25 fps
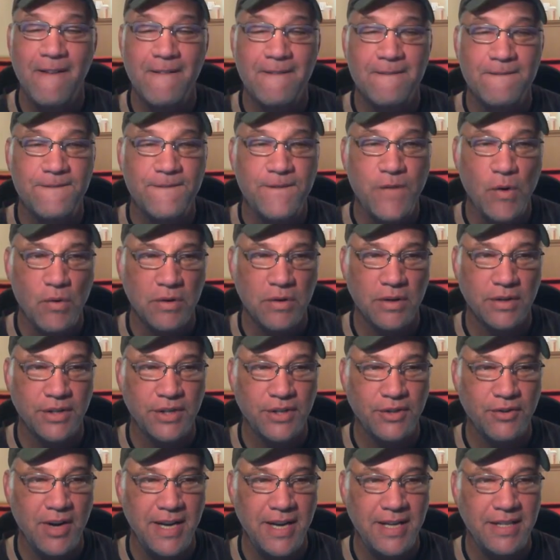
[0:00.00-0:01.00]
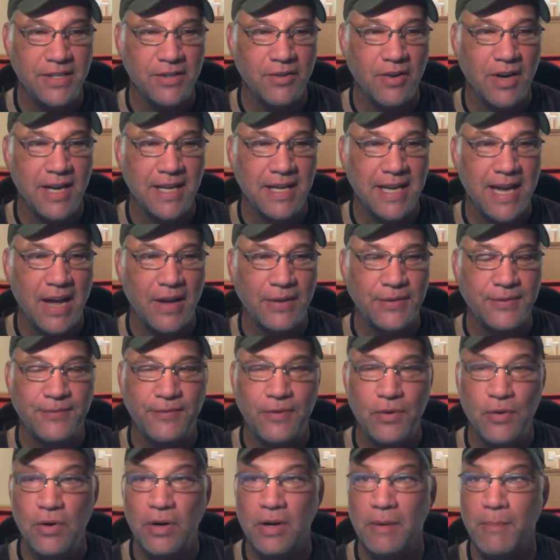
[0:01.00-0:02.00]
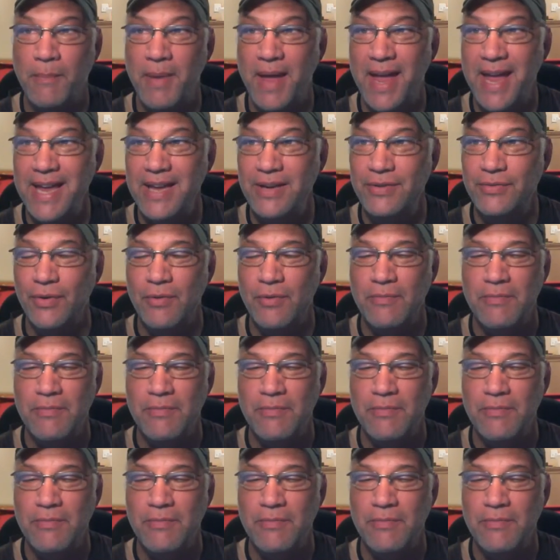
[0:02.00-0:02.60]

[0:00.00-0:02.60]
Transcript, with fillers: Four straight strikeouts for Pedro